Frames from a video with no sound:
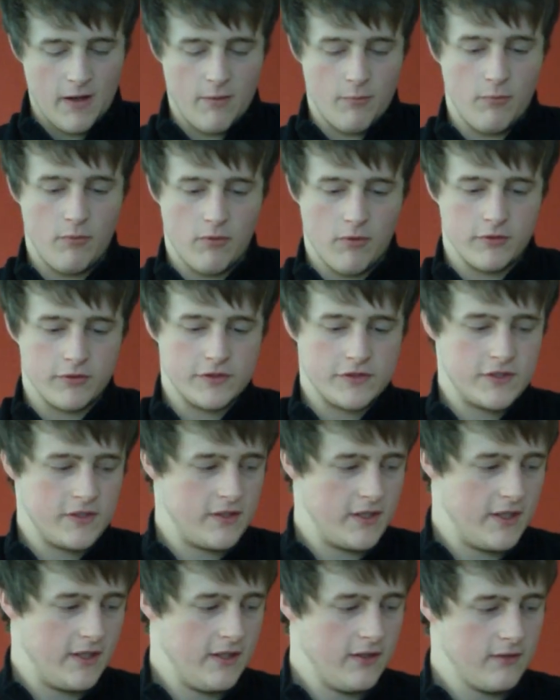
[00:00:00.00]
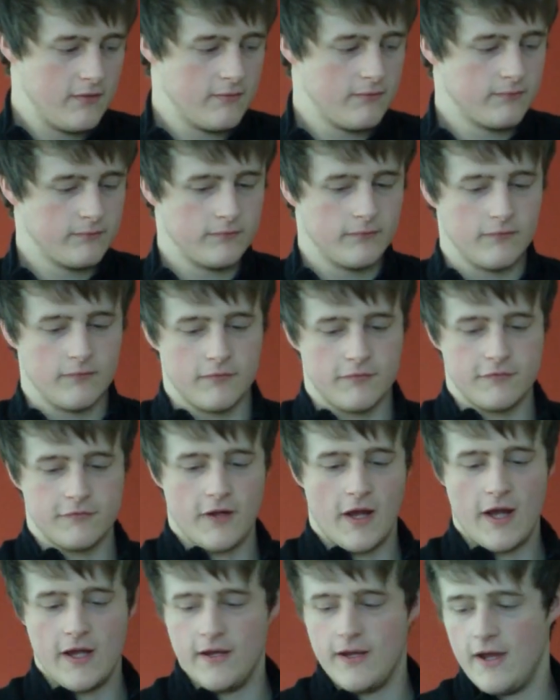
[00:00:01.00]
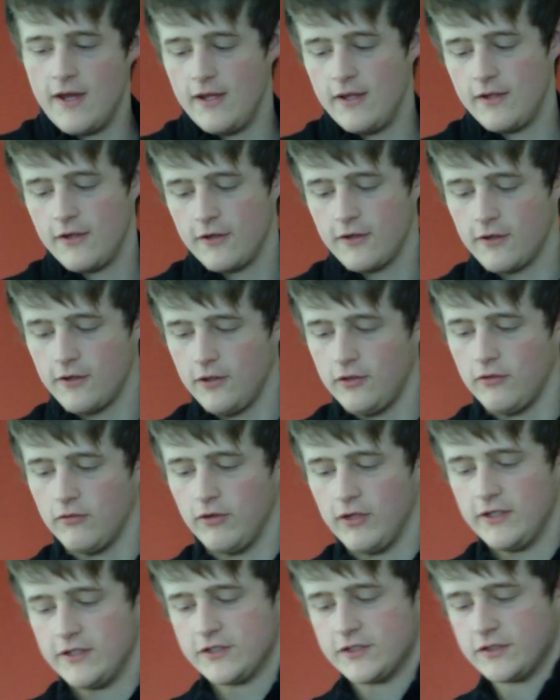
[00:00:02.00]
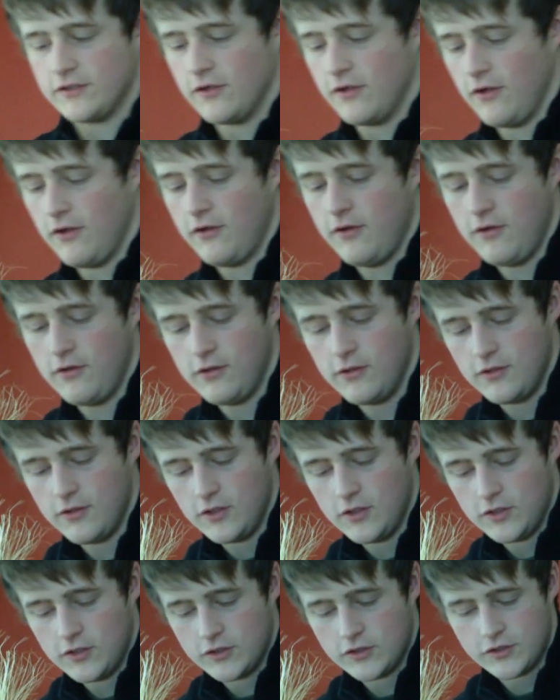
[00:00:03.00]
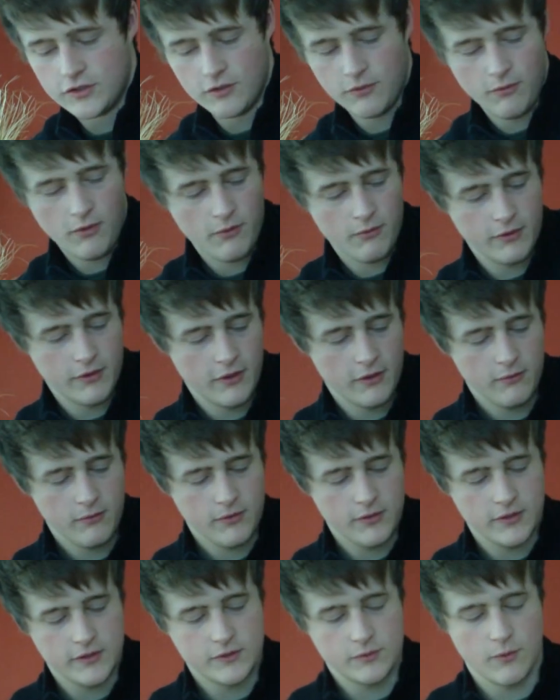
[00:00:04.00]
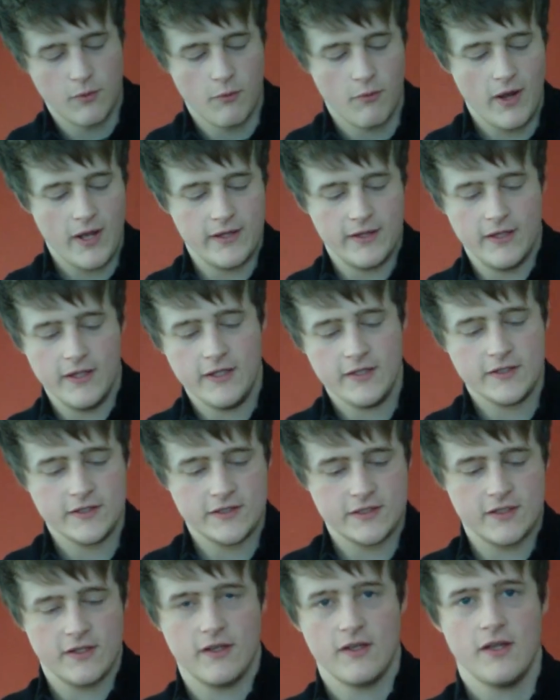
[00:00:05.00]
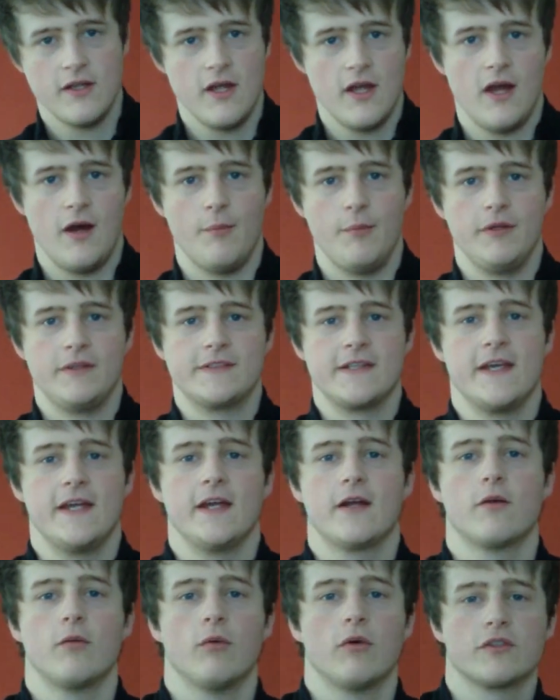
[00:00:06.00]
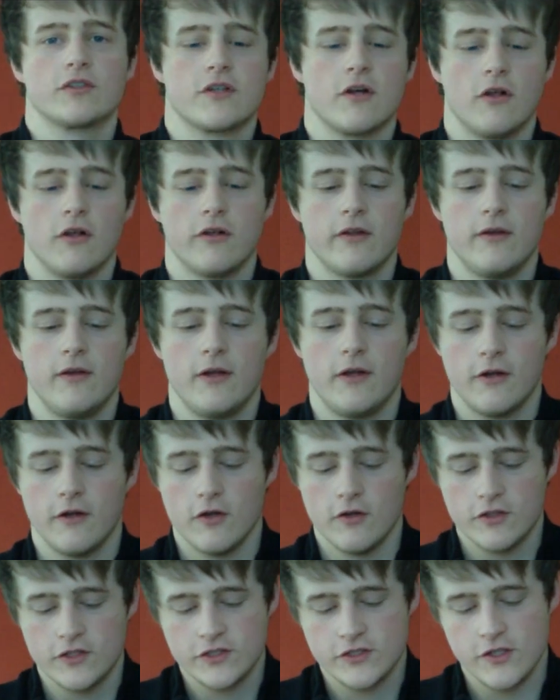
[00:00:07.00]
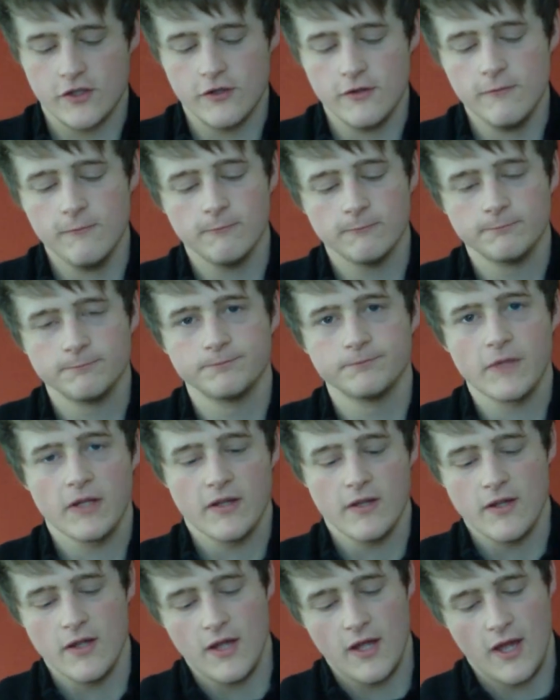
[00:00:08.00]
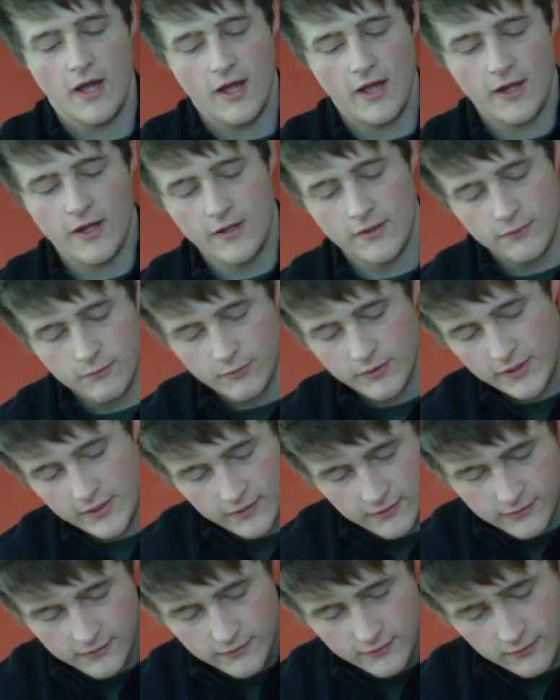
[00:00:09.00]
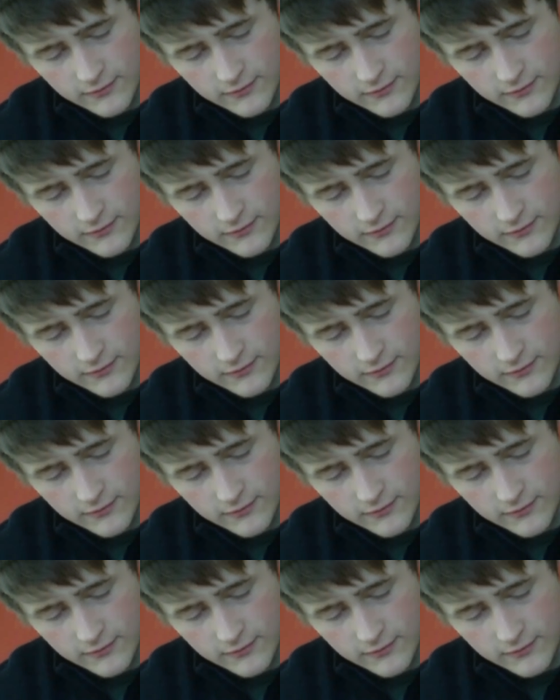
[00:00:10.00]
and we're on to the finer grit stone. So what we do is we wet this and we take what's called a Nagura stone and we